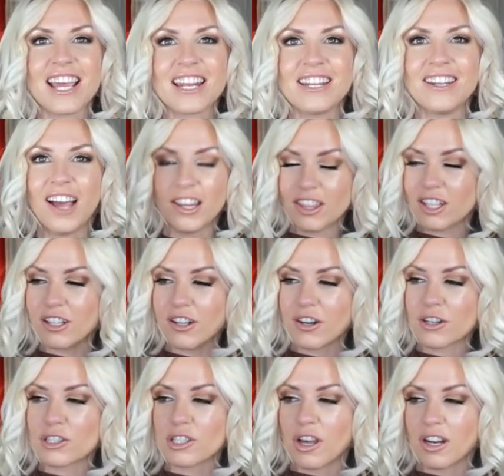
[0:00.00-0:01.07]
not the
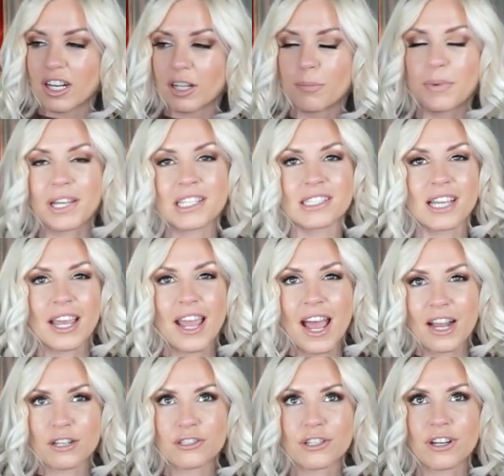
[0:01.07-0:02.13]
Clarisonic because I
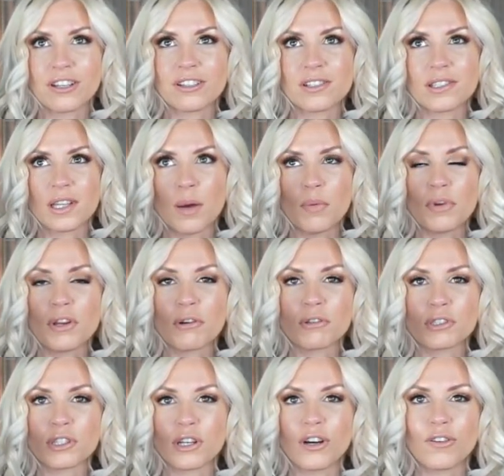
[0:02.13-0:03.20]
actually got this a couple
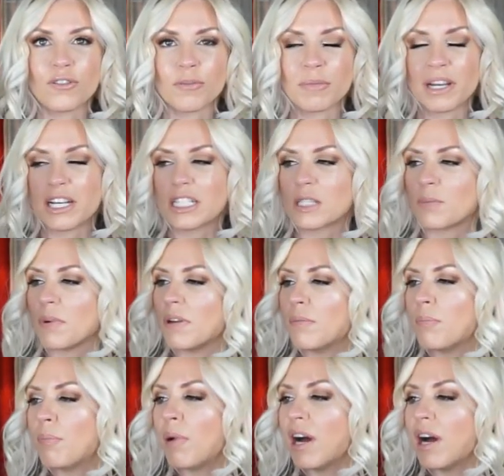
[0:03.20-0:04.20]
years ago from my husband,